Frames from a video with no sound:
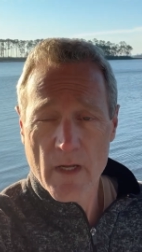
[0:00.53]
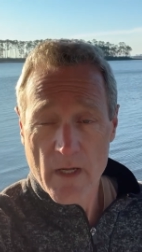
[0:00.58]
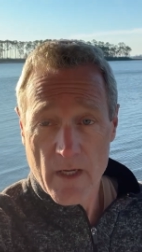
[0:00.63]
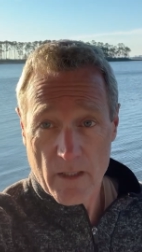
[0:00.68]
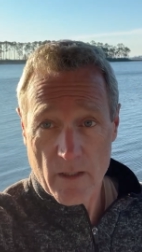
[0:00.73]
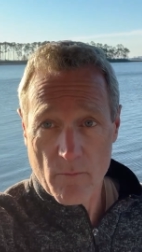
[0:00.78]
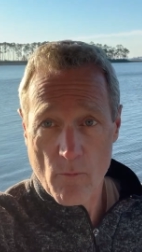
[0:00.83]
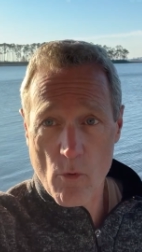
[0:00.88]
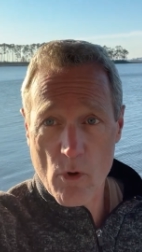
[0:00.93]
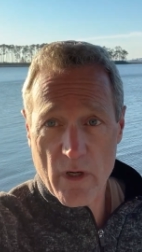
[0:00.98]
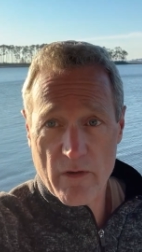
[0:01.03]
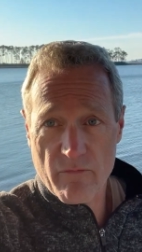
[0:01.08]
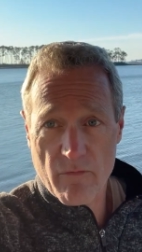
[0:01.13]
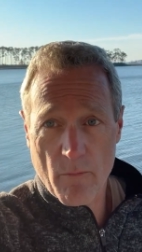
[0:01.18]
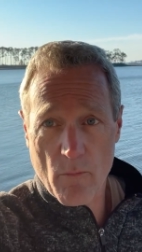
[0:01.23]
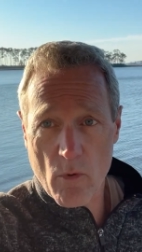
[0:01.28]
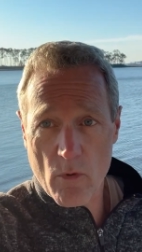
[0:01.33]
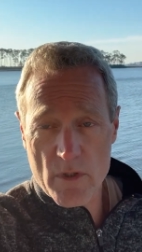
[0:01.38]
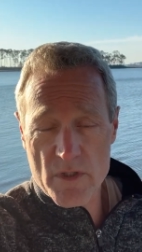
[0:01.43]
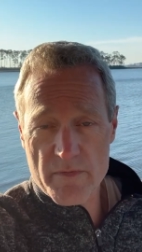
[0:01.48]
Good morning
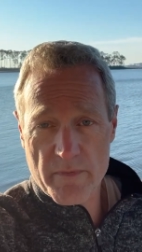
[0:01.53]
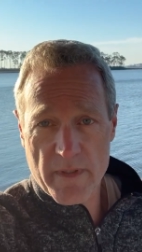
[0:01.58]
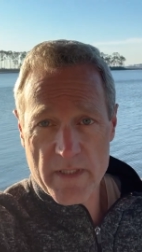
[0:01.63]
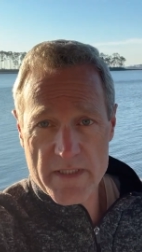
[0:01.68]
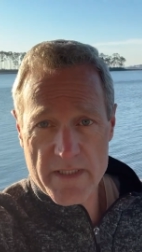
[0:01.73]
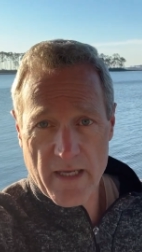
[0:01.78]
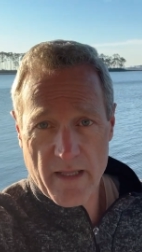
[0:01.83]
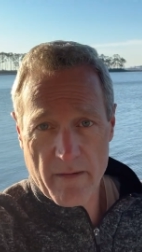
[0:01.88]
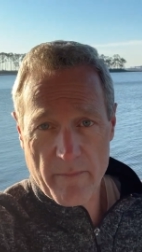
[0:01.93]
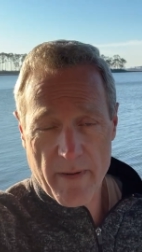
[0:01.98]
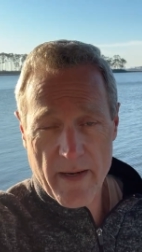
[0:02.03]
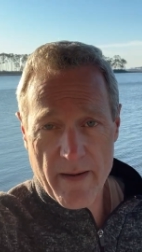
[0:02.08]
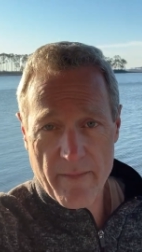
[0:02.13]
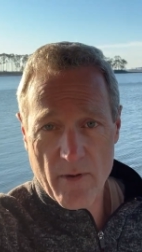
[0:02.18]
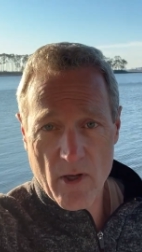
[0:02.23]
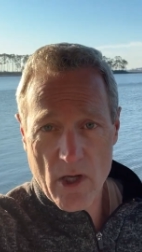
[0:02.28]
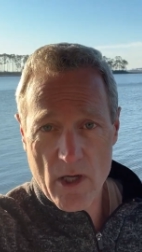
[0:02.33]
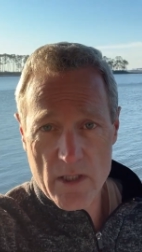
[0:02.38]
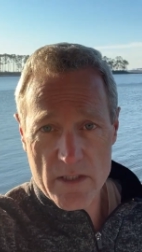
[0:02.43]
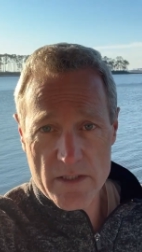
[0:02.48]
from Orange Beach, Alabama
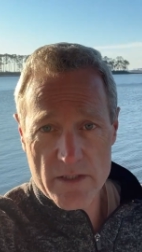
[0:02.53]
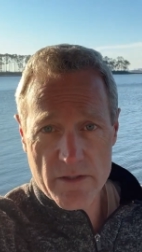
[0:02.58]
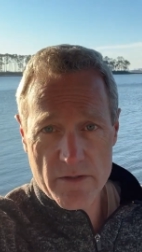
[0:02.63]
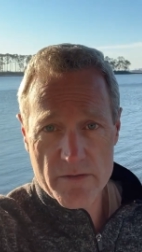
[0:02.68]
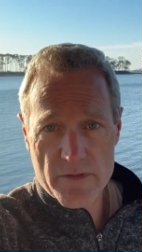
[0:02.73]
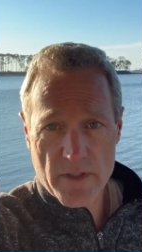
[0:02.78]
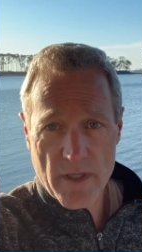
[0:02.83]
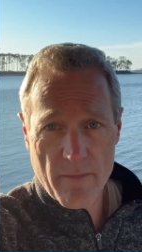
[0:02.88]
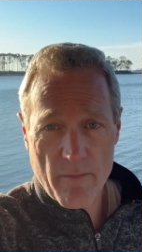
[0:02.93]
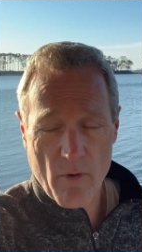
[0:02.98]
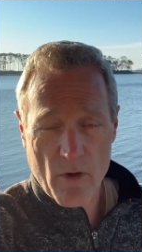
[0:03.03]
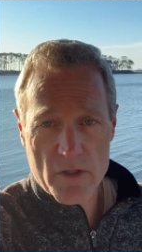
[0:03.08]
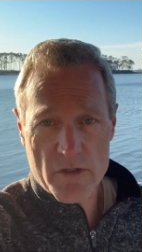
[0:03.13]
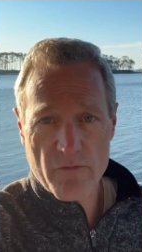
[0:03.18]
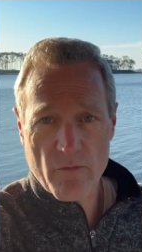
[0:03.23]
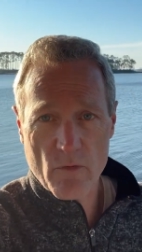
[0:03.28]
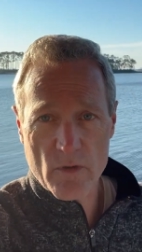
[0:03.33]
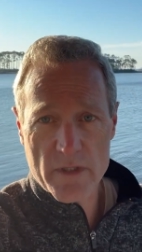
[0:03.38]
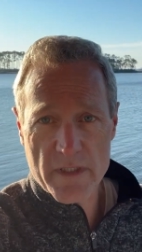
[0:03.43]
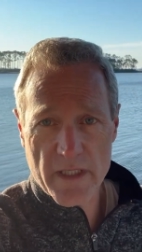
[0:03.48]
on Tuesday, March
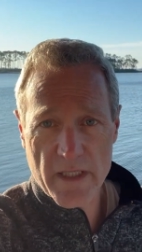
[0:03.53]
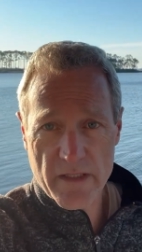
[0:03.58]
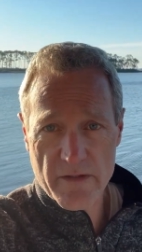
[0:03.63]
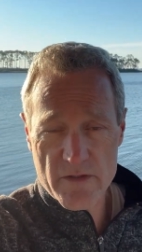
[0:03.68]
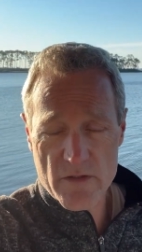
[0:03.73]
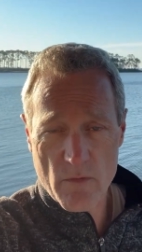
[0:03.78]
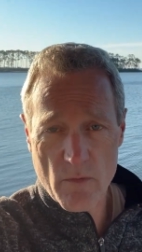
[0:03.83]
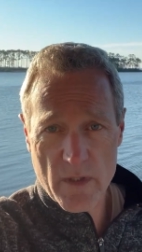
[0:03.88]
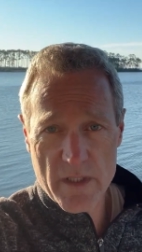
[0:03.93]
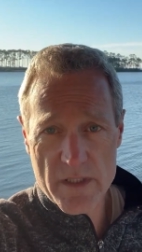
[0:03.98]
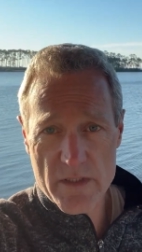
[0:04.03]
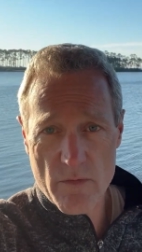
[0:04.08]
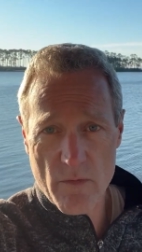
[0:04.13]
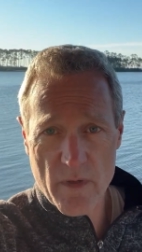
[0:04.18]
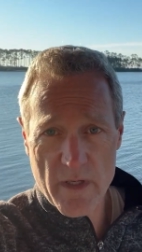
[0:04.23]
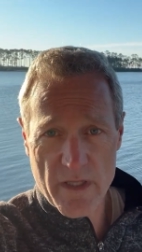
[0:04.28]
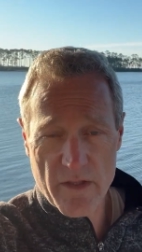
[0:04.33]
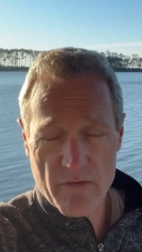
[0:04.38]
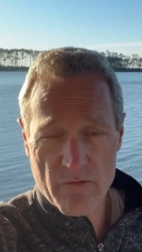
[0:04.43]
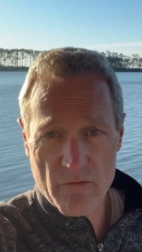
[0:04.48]
14th,
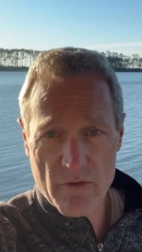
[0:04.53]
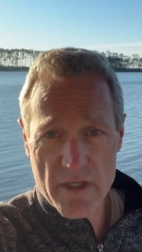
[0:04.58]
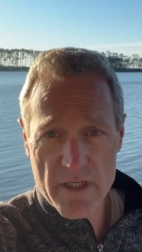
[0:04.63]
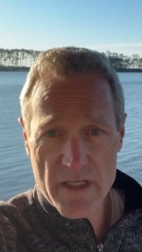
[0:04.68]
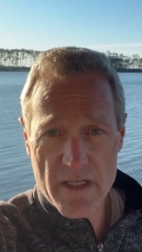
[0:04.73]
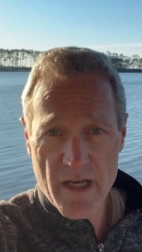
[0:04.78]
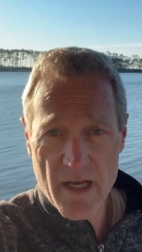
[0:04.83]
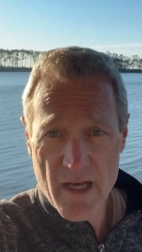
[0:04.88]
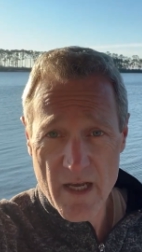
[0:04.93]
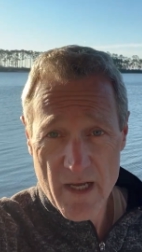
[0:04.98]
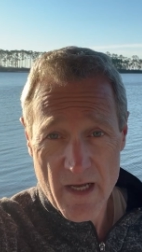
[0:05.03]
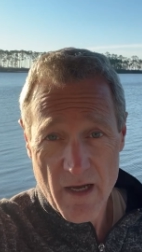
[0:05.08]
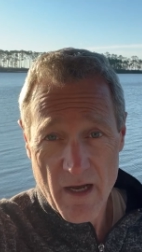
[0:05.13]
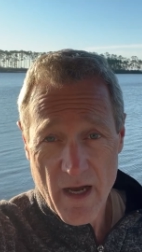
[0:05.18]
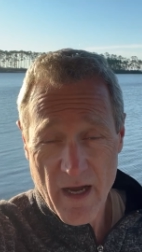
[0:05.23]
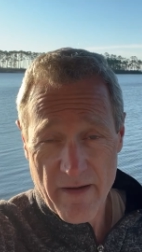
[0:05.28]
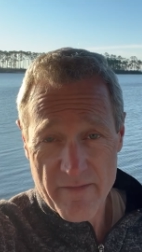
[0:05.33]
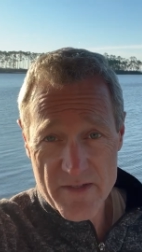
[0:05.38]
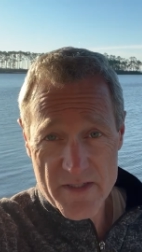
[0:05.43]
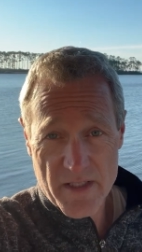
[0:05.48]
2023.
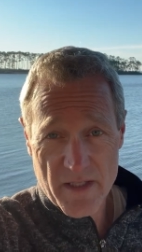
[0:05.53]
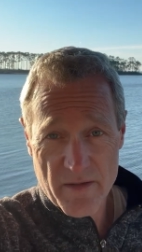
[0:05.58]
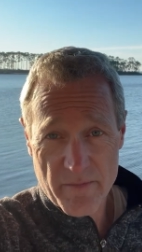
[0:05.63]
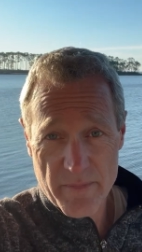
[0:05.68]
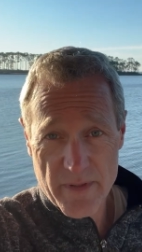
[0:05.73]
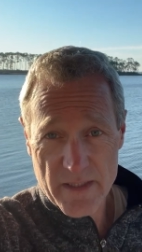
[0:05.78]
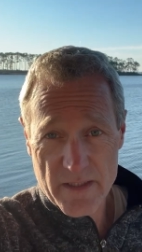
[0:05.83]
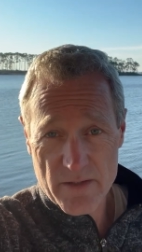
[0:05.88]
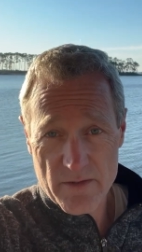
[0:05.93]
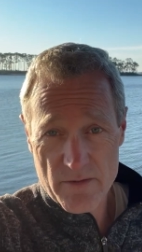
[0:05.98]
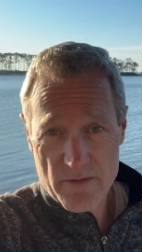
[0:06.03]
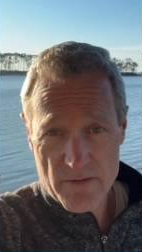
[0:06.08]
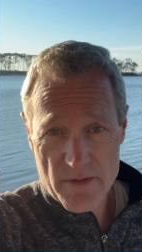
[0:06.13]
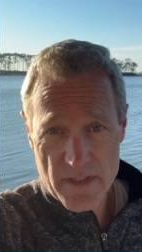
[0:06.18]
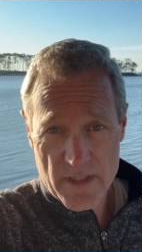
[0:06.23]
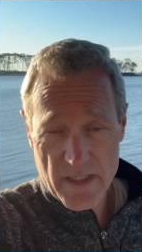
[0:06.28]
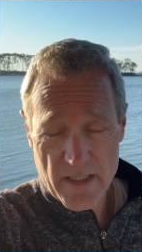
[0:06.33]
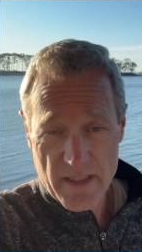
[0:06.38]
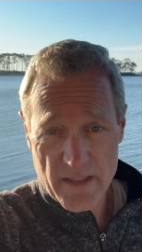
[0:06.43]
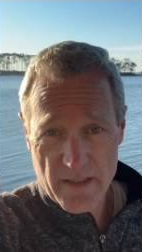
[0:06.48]
Obviously, the big news
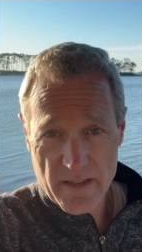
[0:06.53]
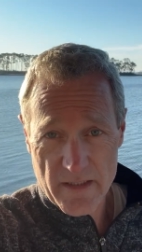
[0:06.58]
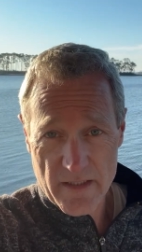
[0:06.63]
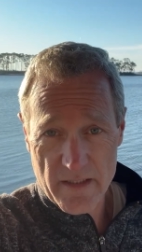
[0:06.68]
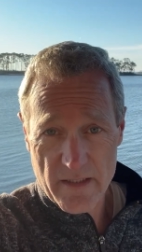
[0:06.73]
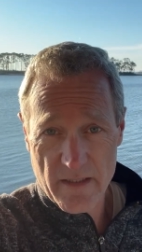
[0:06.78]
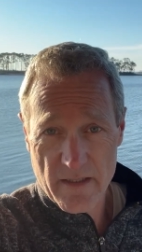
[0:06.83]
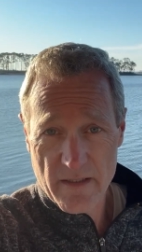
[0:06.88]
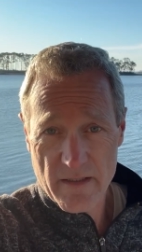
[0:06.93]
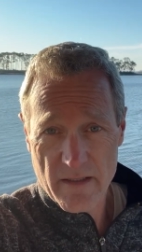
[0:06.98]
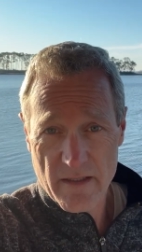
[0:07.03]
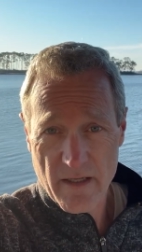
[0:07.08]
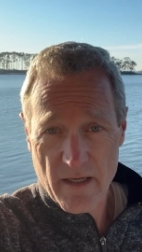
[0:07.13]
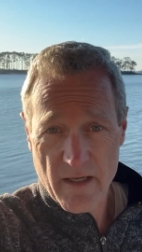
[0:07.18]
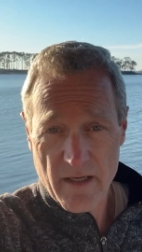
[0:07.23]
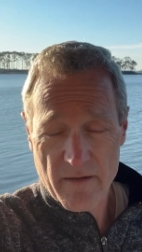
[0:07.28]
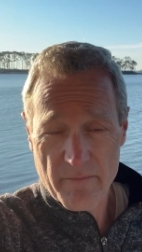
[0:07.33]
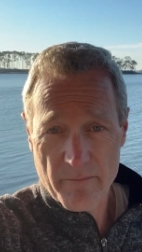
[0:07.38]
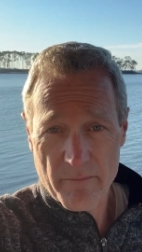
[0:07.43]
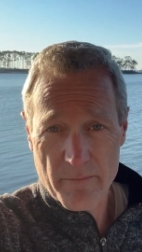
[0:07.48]
in the
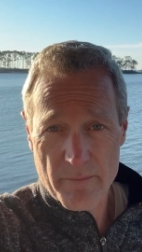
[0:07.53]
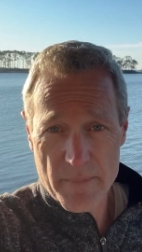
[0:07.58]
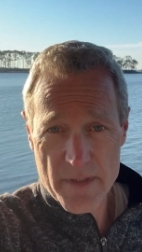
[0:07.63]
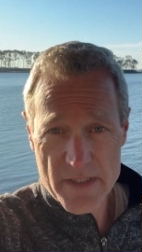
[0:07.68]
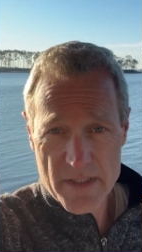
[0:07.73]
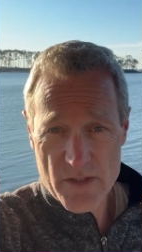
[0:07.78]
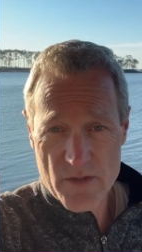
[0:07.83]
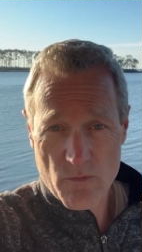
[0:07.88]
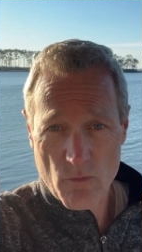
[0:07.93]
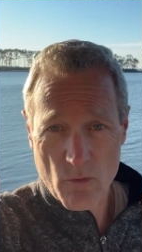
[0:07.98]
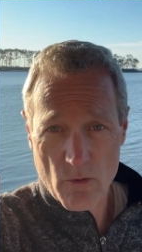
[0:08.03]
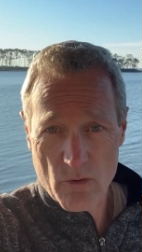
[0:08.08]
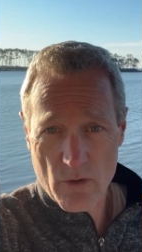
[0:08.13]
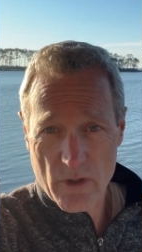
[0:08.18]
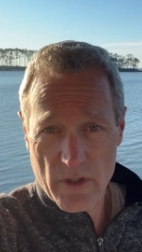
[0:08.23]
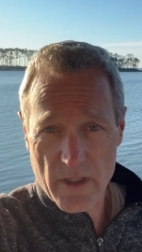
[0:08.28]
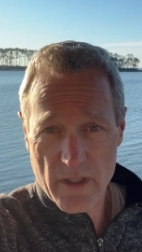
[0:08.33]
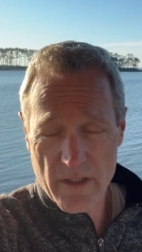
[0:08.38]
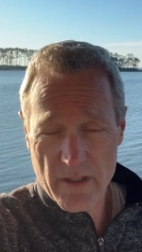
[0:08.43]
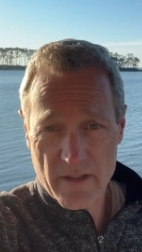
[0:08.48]
business
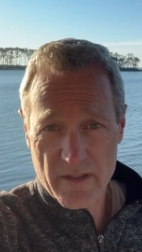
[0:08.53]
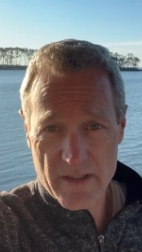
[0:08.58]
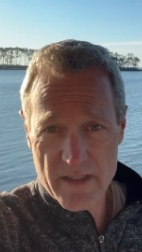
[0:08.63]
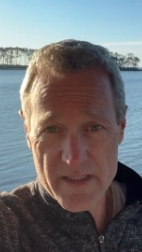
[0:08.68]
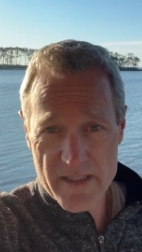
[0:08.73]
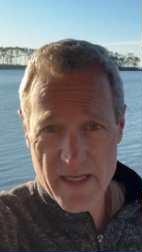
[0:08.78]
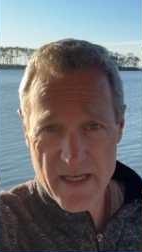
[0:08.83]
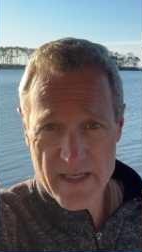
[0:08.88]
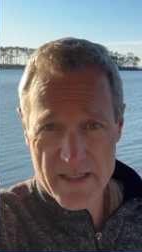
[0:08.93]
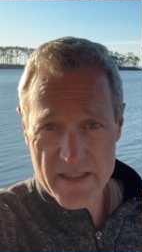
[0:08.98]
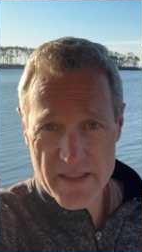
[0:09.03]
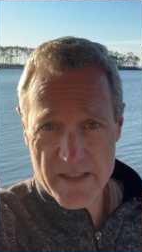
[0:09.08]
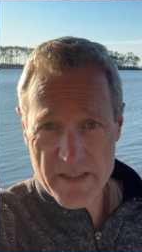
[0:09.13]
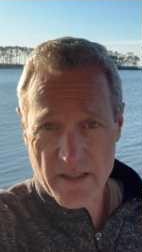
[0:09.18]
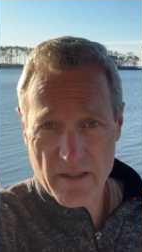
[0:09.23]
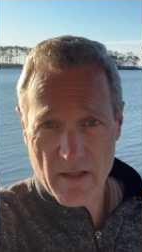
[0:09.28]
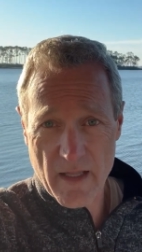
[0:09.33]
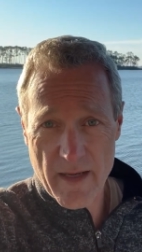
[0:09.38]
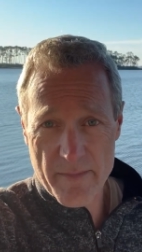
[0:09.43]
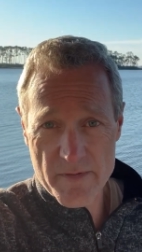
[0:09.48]
world these days is the
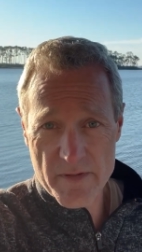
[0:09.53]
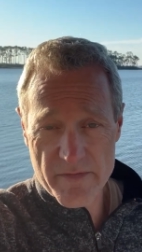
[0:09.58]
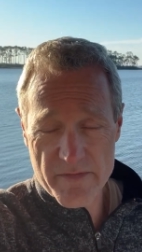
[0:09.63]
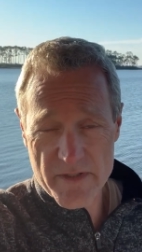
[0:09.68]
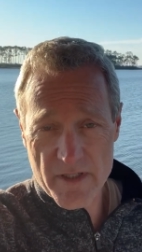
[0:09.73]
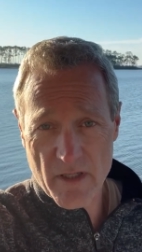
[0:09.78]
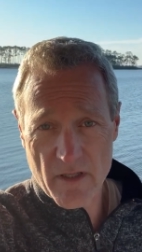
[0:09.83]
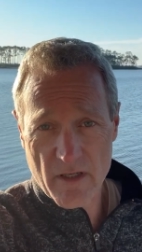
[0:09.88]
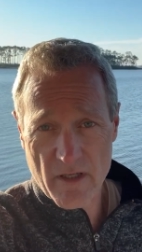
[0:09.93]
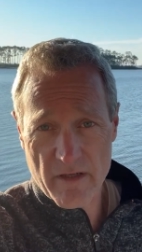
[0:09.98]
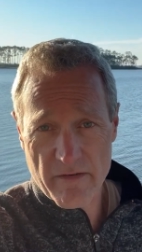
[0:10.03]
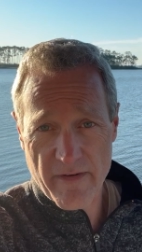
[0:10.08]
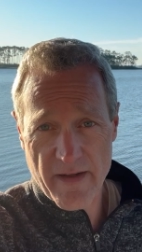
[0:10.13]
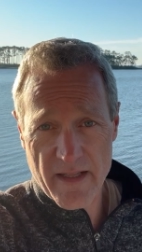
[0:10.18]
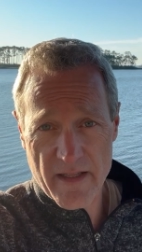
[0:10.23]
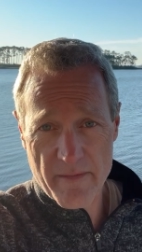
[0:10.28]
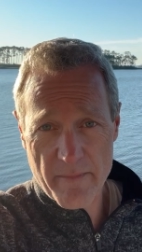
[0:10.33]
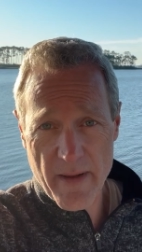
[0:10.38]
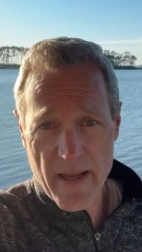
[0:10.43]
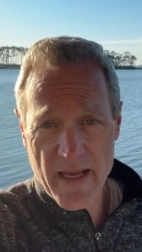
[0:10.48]
collapse of Silicon
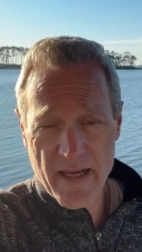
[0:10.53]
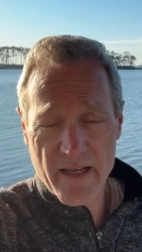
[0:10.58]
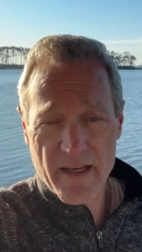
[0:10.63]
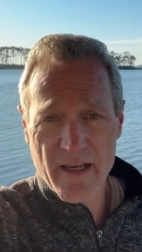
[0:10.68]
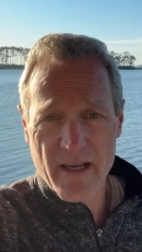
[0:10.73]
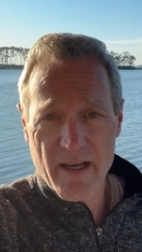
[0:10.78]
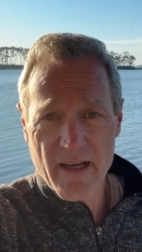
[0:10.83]
Valley Bank.